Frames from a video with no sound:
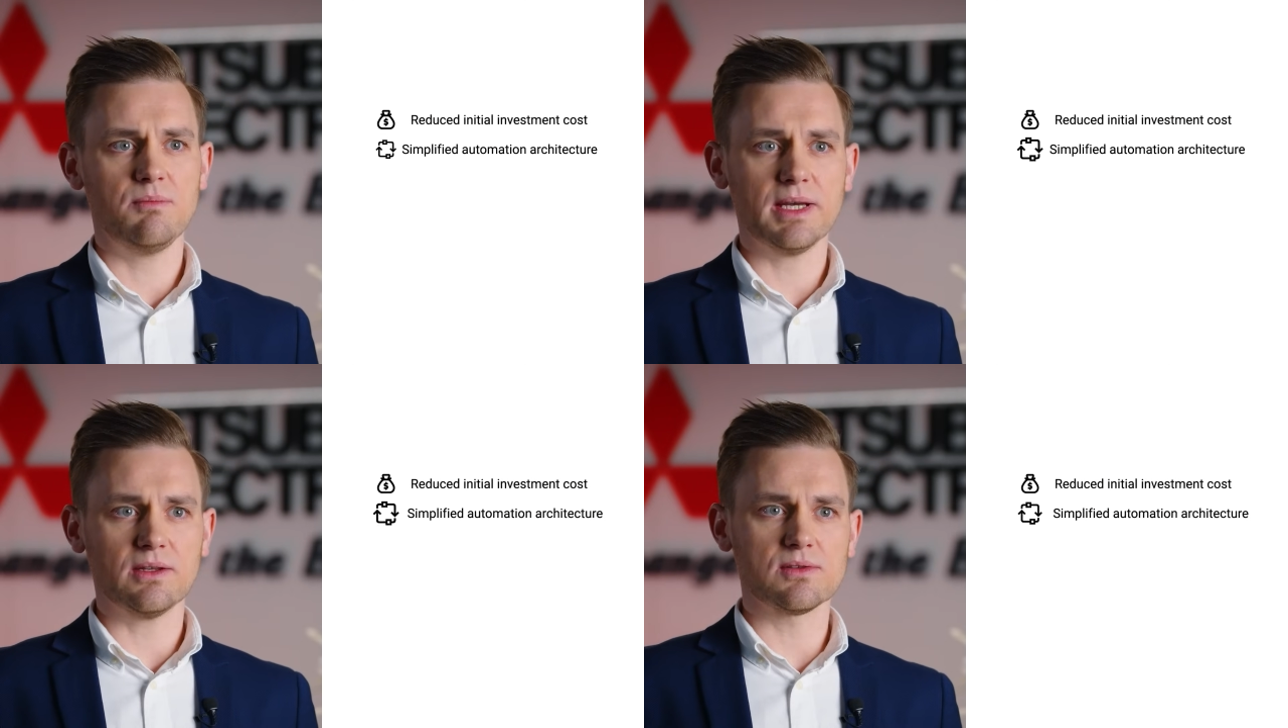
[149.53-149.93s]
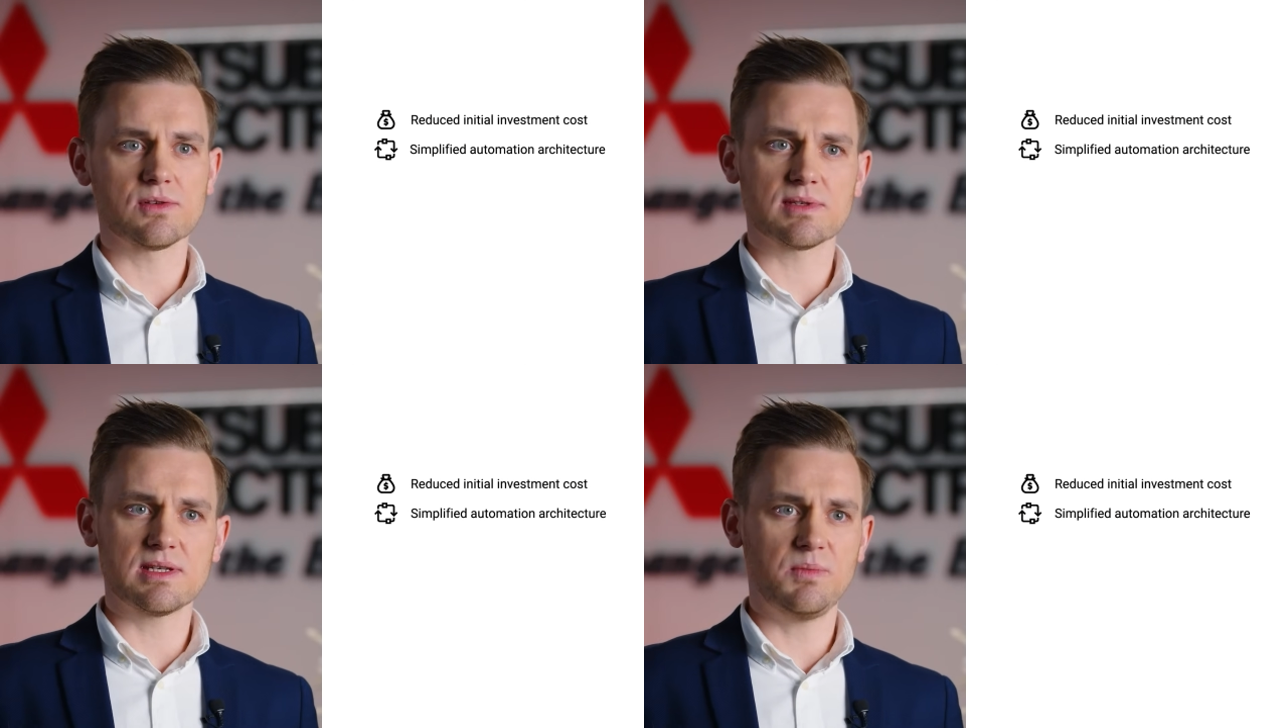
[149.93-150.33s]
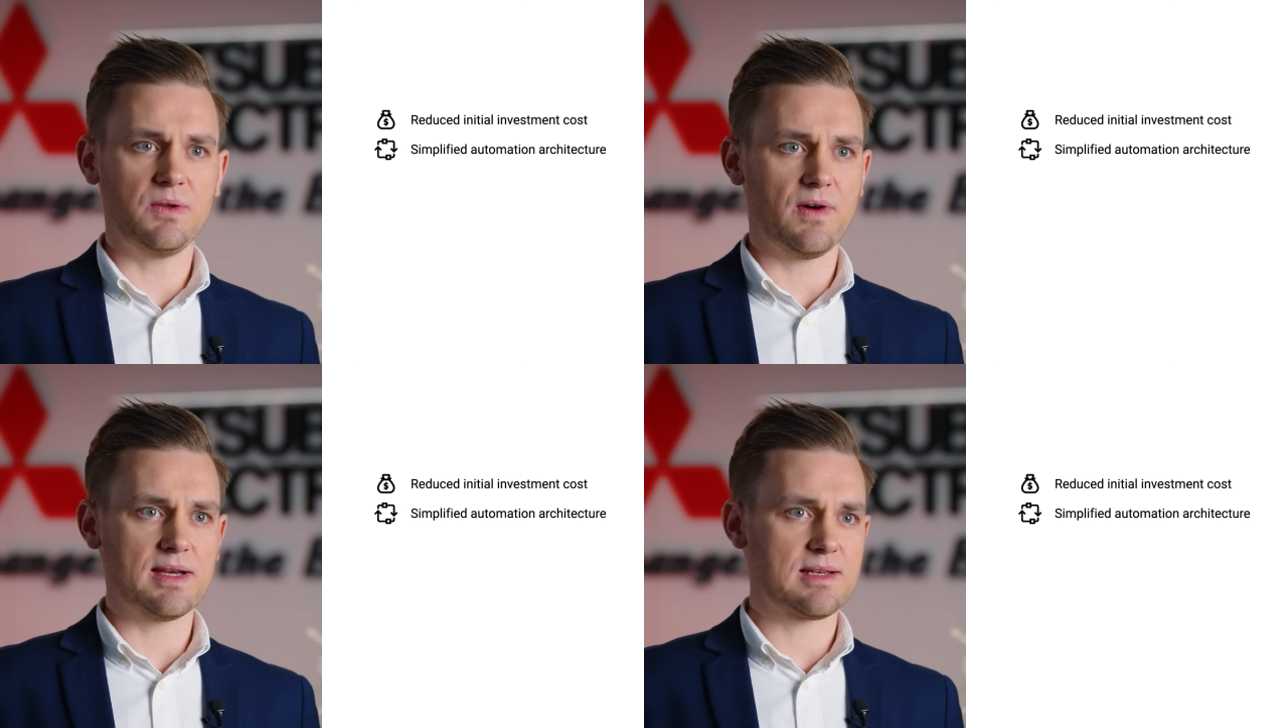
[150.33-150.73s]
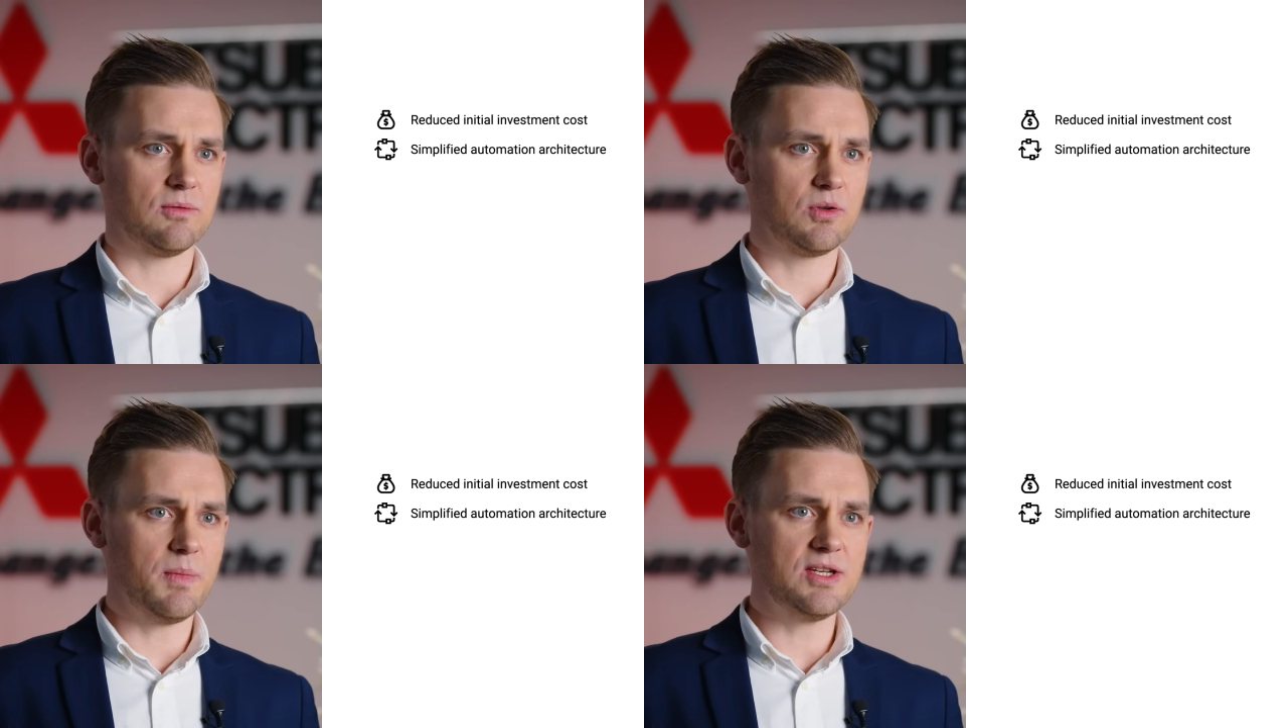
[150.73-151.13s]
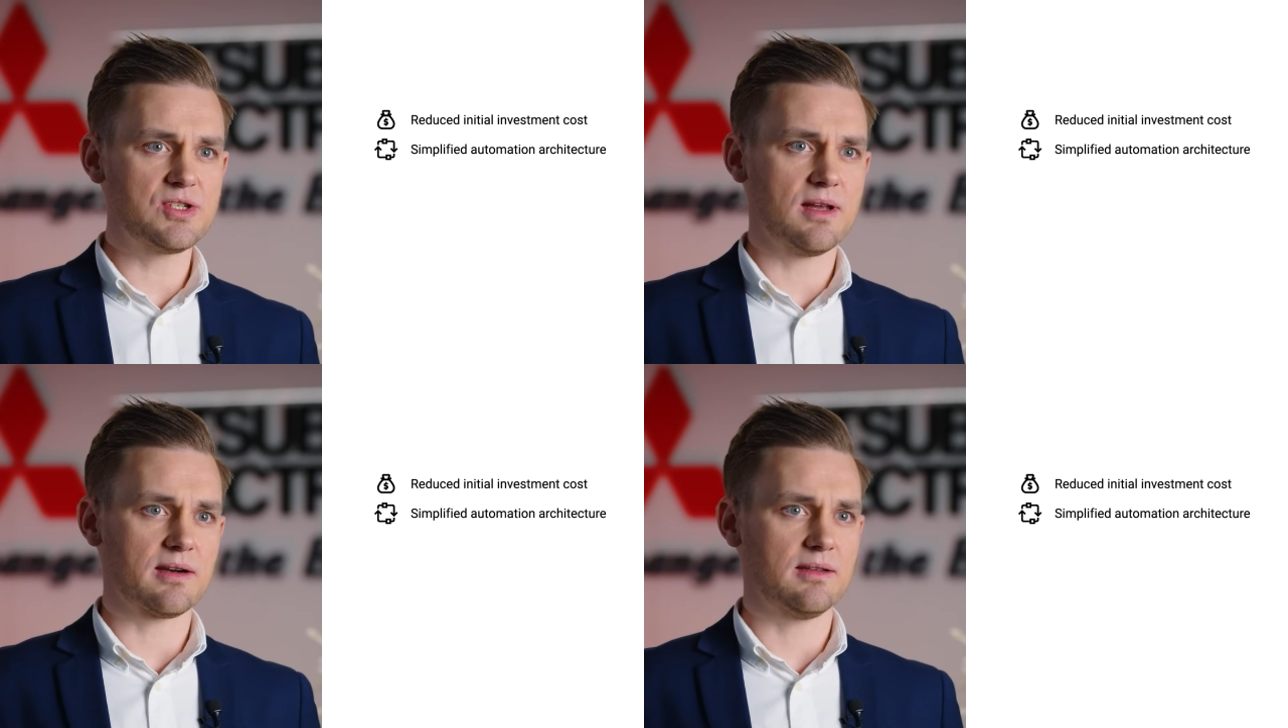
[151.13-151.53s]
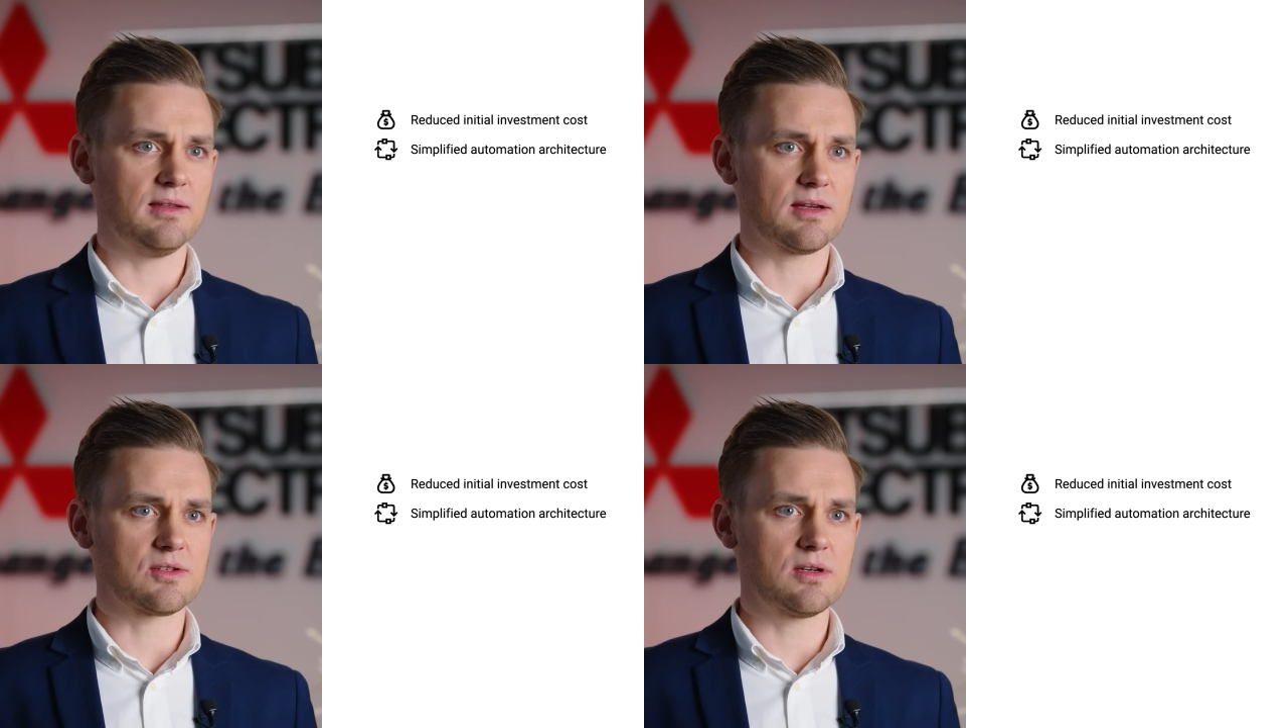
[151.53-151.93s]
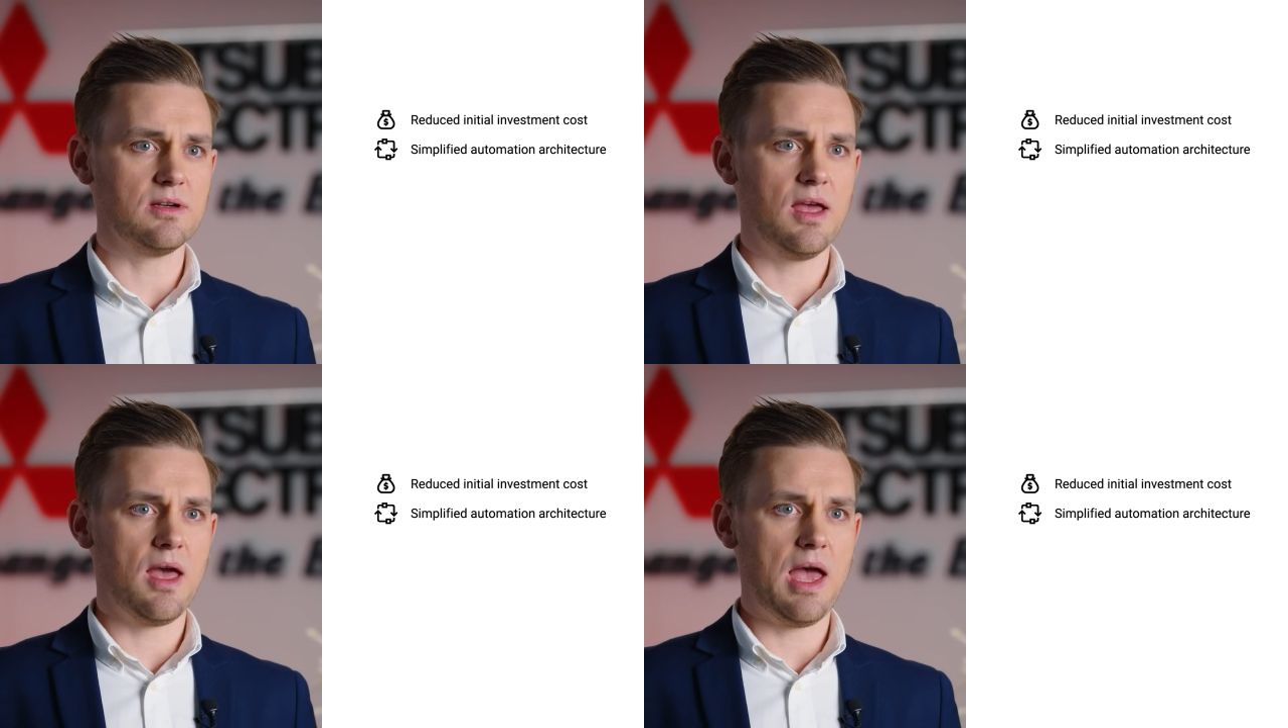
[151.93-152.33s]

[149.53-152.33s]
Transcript: but also simplifies automation architecture,